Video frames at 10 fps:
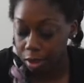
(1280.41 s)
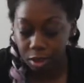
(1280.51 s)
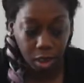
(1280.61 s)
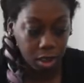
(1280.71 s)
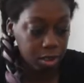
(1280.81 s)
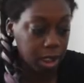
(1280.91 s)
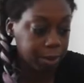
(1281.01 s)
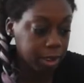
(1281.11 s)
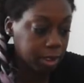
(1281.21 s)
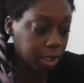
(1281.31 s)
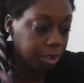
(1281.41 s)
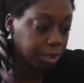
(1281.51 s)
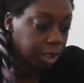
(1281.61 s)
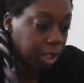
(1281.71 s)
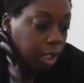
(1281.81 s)
the Dollarama
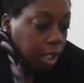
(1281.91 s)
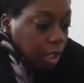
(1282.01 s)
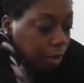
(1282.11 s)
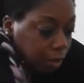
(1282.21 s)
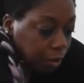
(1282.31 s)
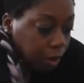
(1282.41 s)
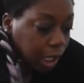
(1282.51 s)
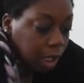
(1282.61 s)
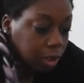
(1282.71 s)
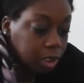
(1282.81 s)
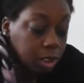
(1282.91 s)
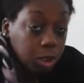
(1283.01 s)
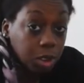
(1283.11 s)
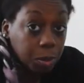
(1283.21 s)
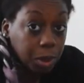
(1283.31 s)
stuff. Now let's go
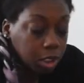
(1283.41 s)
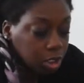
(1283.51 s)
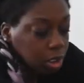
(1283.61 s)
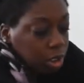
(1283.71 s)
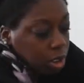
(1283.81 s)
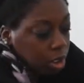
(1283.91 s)
to Marshall's,